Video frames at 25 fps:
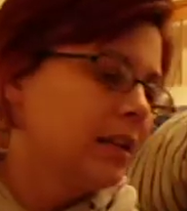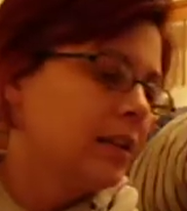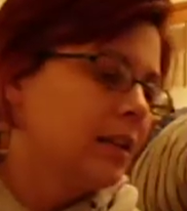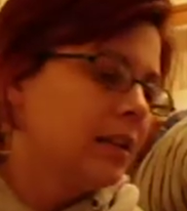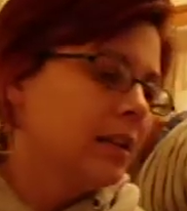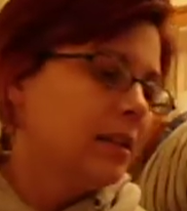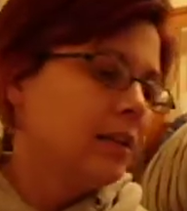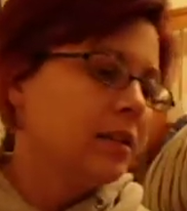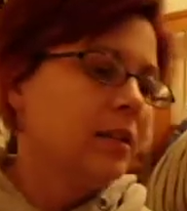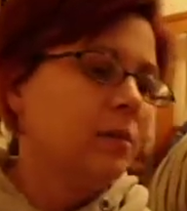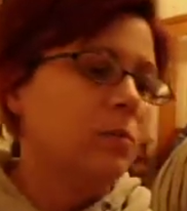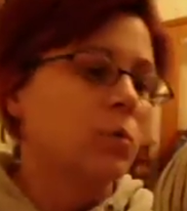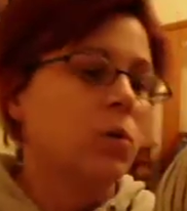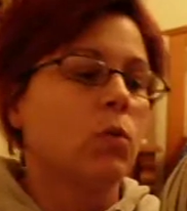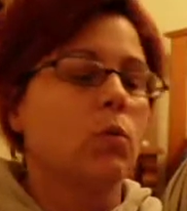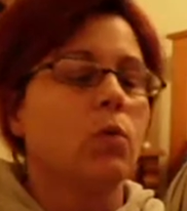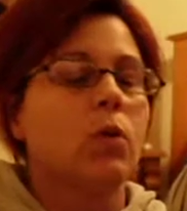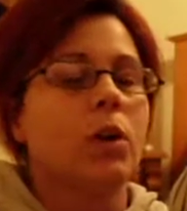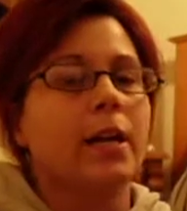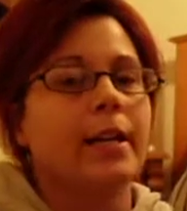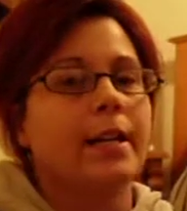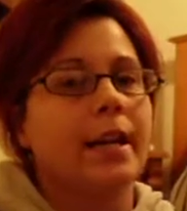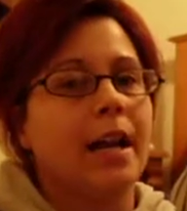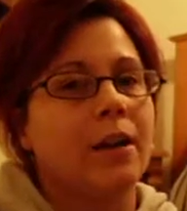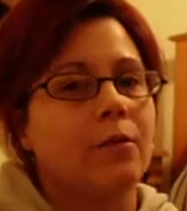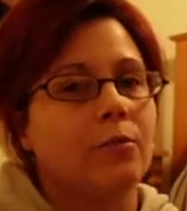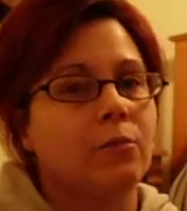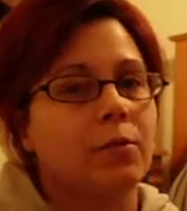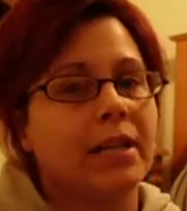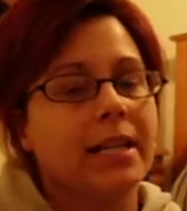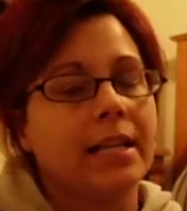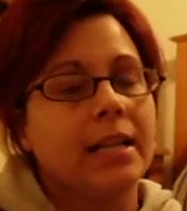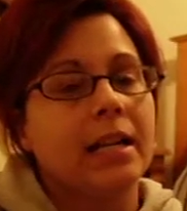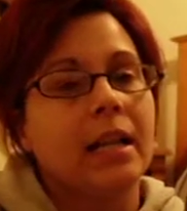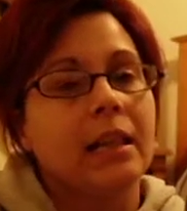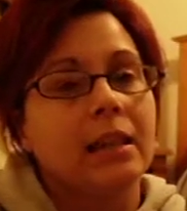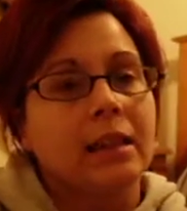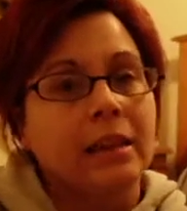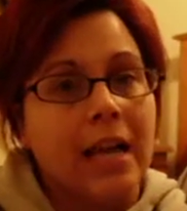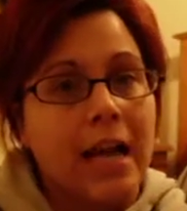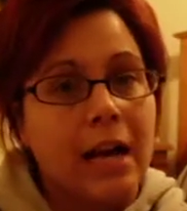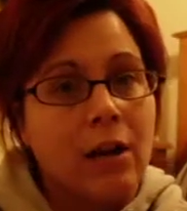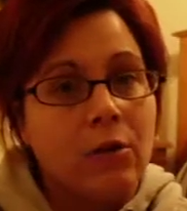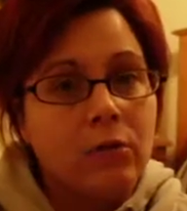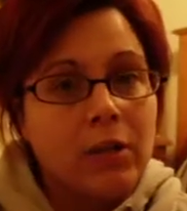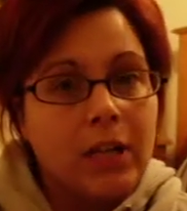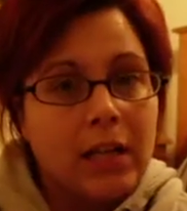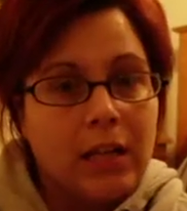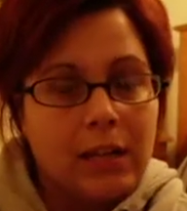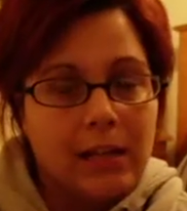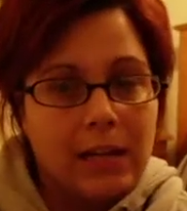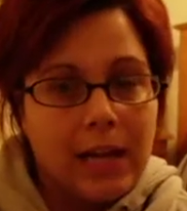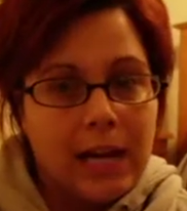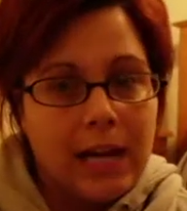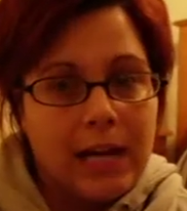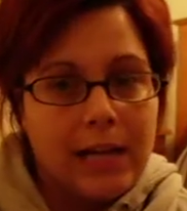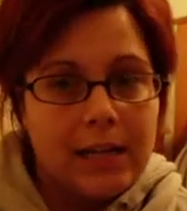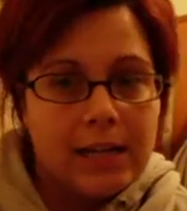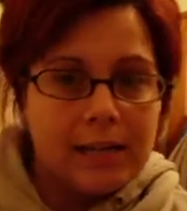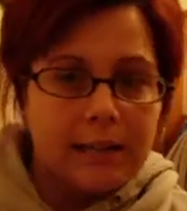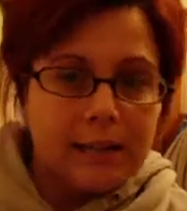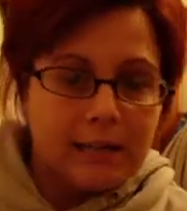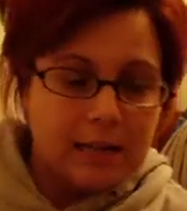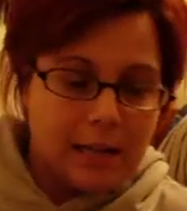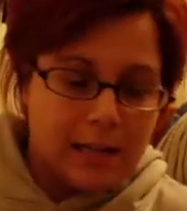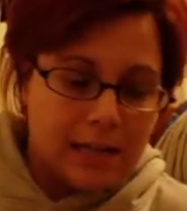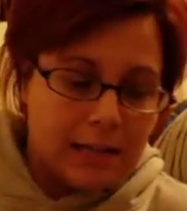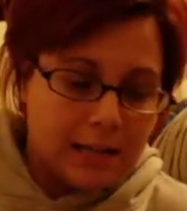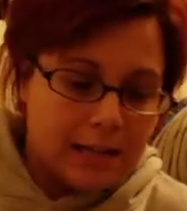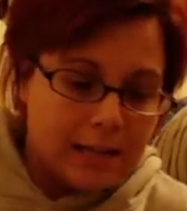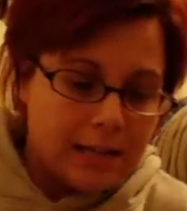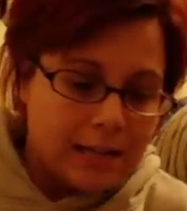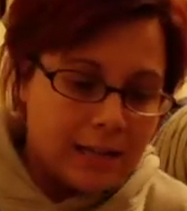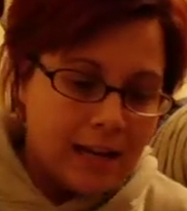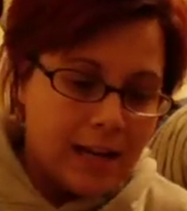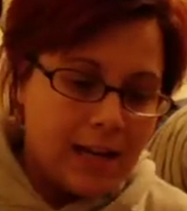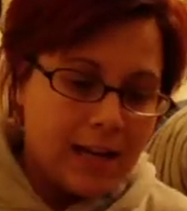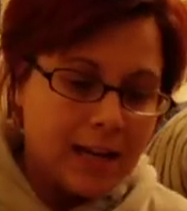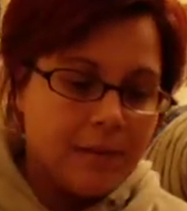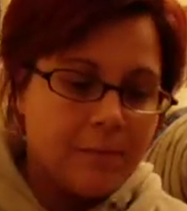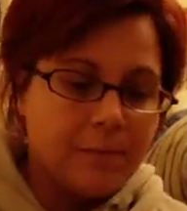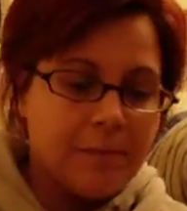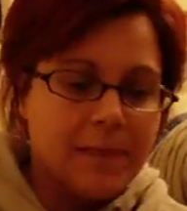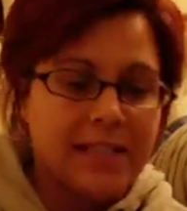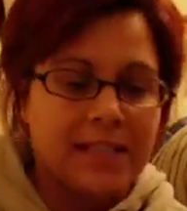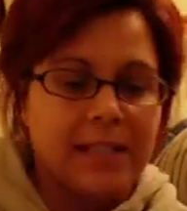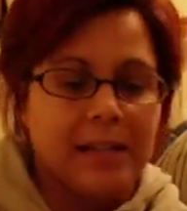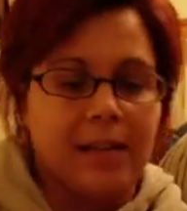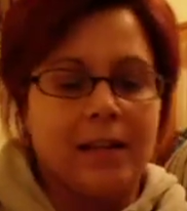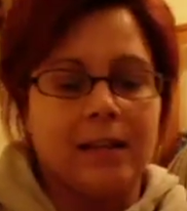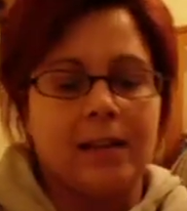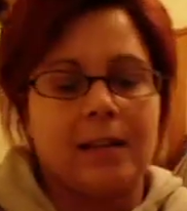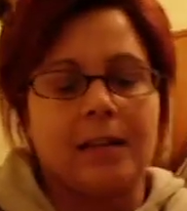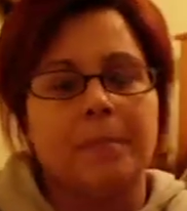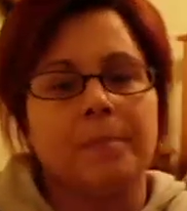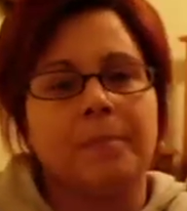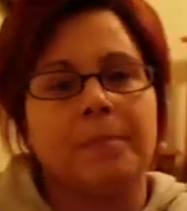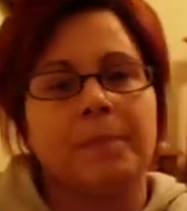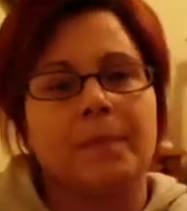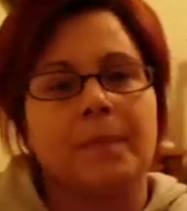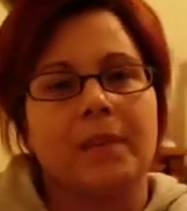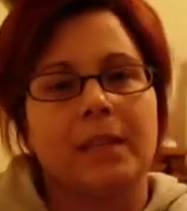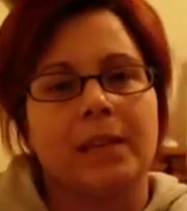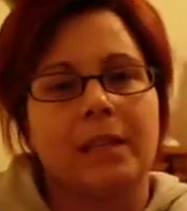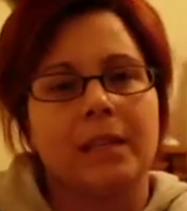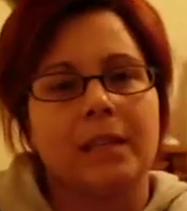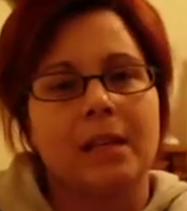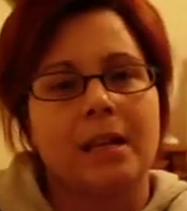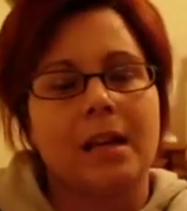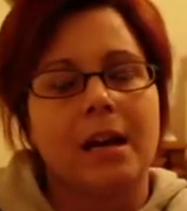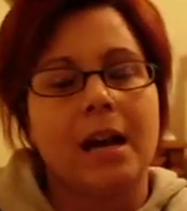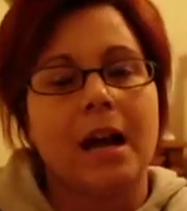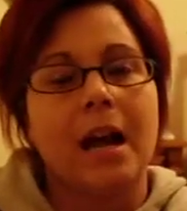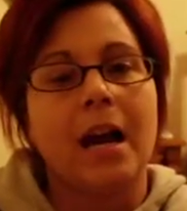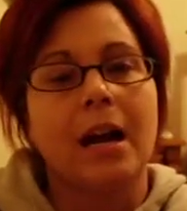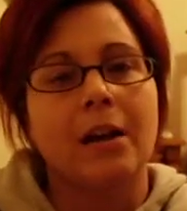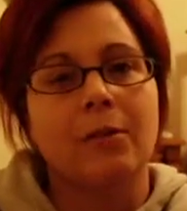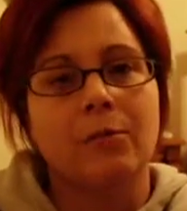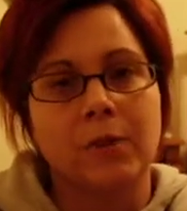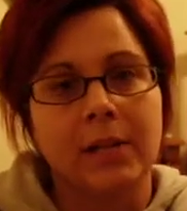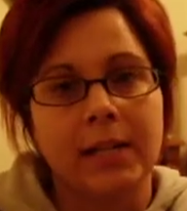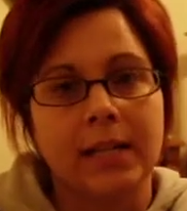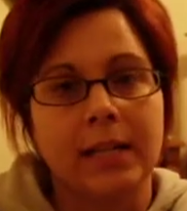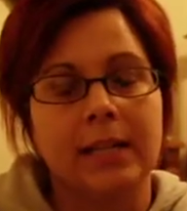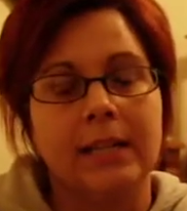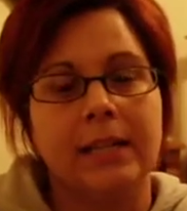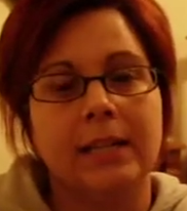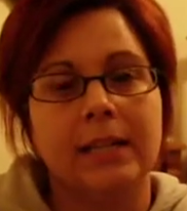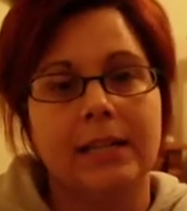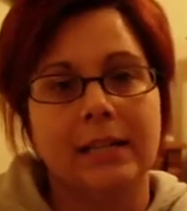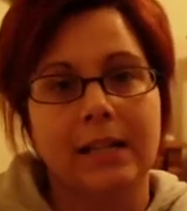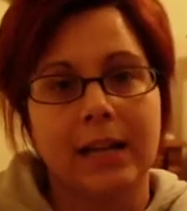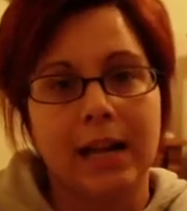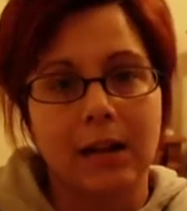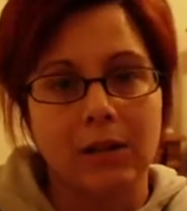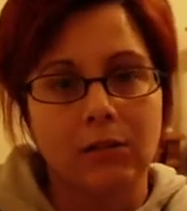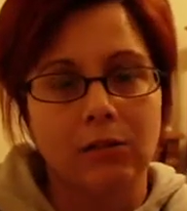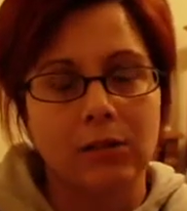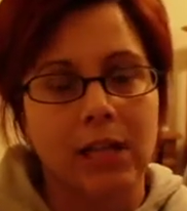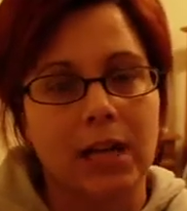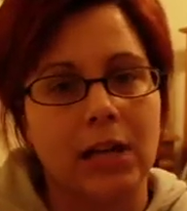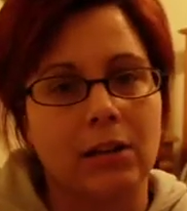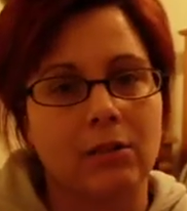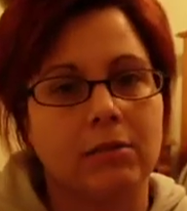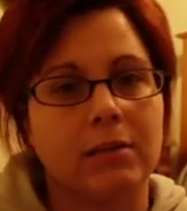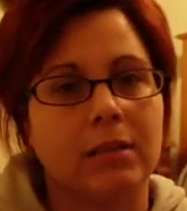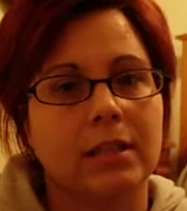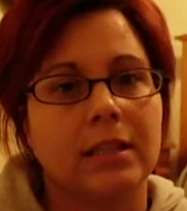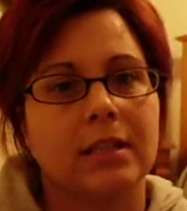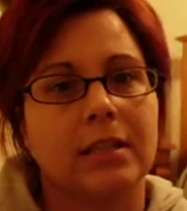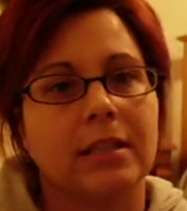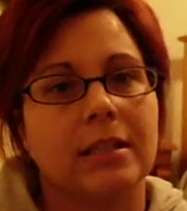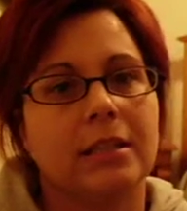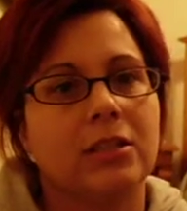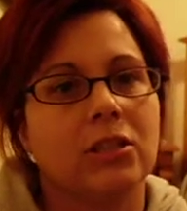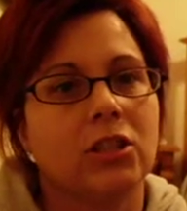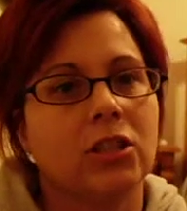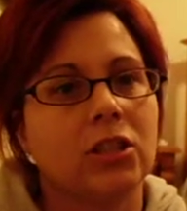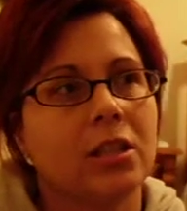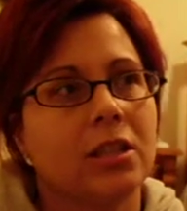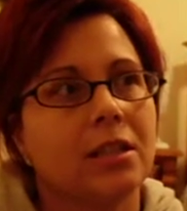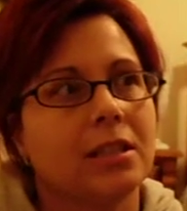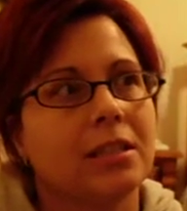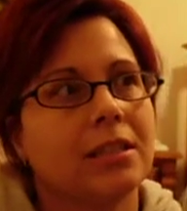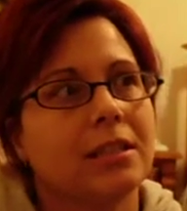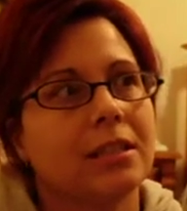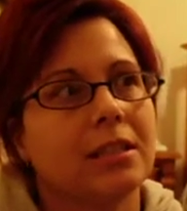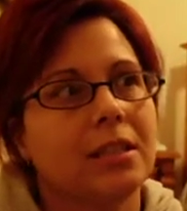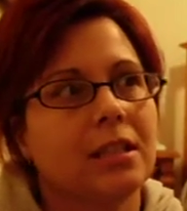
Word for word: number one, I read aloud a lot. A lot of the times, um, I read out loud. It's just,